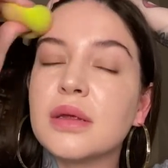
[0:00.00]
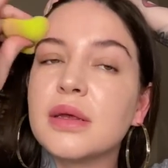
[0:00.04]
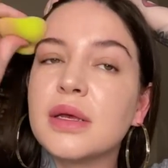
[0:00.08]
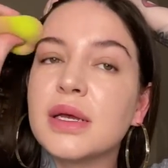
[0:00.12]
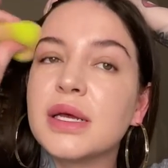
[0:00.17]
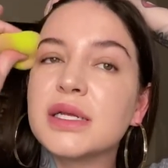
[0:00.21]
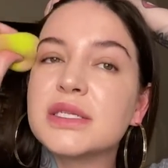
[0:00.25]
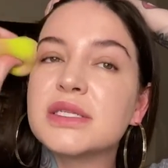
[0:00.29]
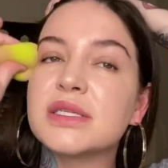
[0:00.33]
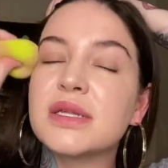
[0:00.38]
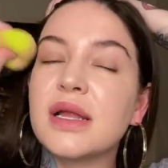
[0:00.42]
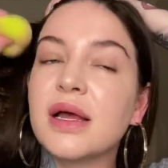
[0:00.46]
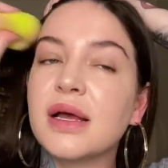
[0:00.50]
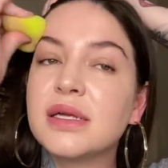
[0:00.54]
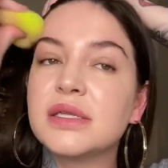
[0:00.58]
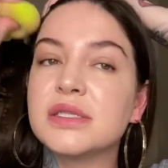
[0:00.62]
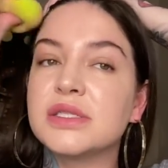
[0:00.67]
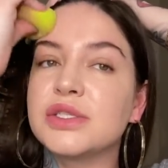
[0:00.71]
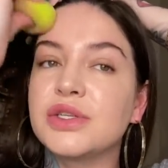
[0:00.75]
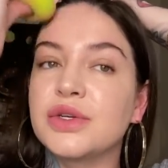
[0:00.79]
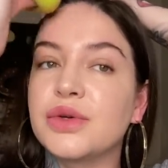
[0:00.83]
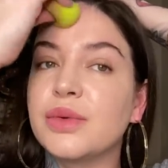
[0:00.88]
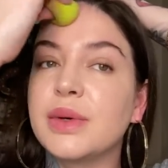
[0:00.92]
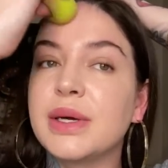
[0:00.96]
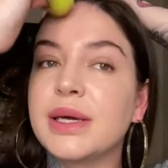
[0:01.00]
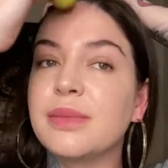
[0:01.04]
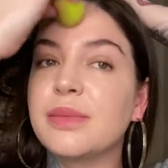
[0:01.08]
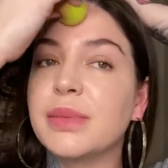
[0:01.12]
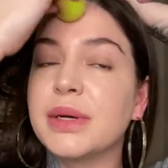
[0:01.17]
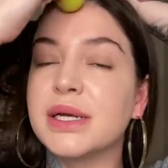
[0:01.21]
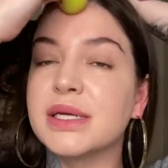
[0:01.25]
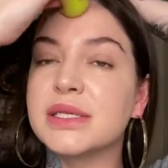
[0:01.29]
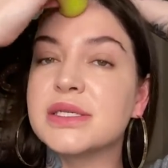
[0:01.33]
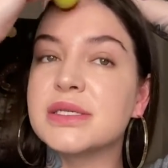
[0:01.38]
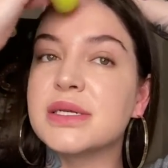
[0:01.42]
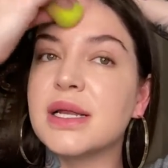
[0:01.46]
it's not dewy, but
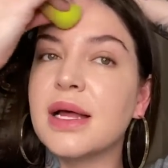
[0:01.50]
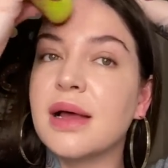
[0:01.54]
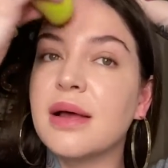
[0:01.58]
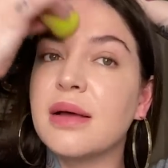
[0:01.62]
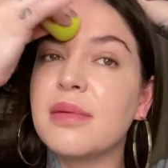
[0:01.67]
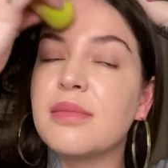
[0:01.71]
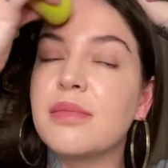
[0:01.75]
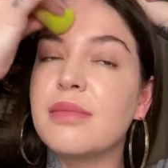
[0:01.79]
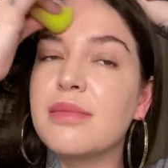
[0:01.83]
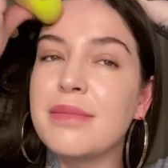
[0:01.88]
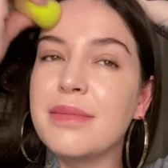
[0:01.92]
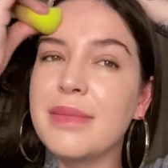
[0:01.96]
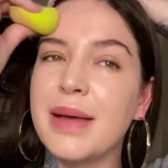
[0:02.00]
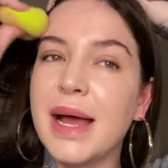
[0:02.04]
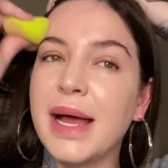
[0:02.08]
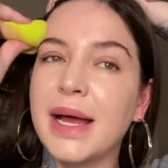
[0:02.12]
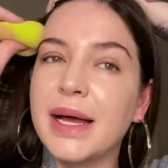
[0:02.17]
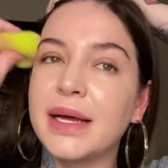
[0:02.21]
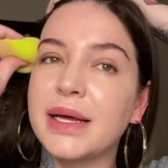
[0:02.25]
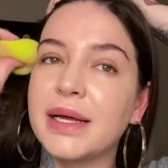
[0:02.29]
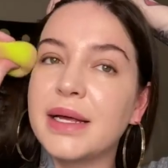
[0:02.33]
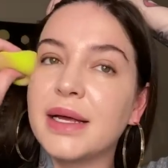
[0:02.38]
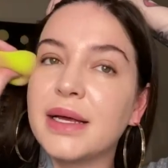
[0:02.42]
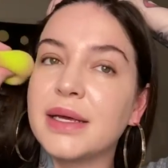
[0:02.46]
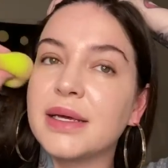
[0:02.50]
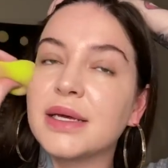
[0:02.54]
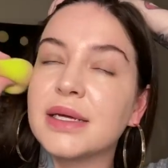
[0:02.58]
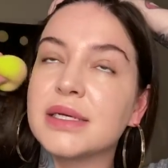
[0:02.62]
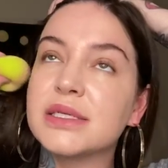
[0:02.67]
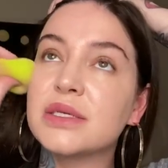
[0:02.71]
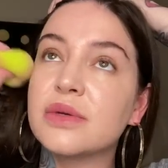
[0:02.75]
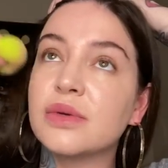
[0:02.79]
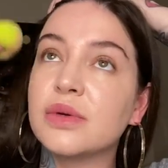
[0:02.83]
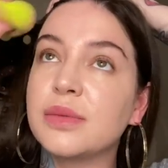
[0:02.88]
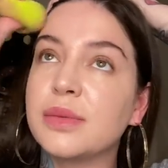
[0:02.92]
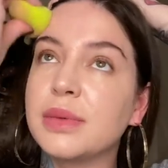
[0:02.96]
it's not matte. I
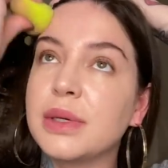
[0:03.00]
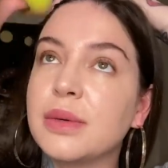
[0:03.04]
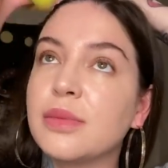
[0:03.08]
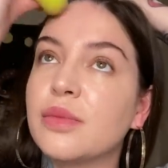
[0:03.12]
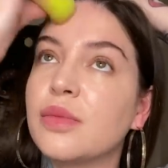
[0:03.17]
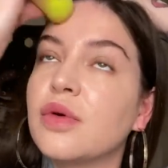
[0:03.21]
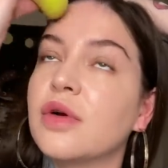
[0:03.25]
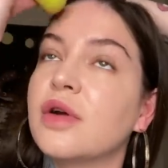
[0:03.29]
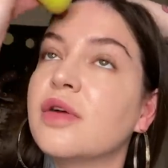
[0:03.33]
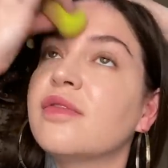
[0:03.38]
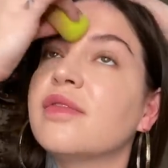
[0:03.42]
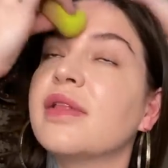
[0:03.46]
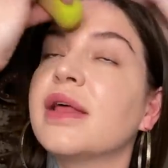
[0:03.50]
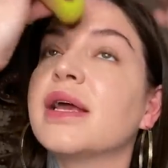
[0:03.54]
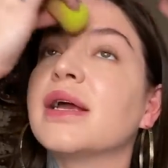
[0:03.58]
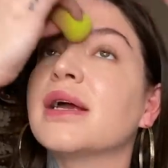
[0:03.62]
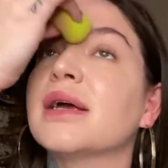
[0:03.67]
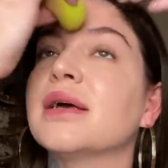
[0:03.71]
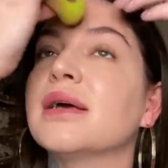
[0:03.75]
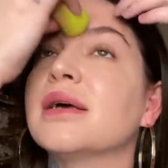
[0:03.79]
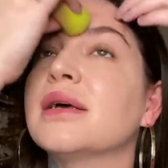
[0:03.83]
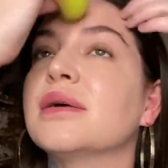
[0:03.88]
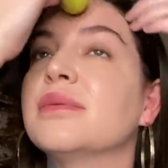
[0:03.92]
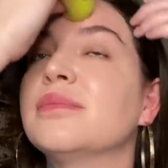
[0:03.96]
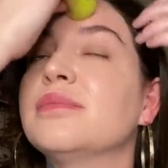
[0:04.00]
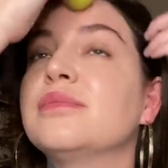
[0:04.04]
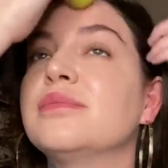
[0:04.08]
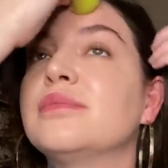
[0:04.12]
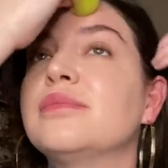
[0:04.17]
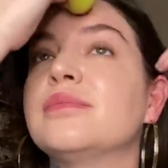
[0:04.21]
guess it would be more of like a,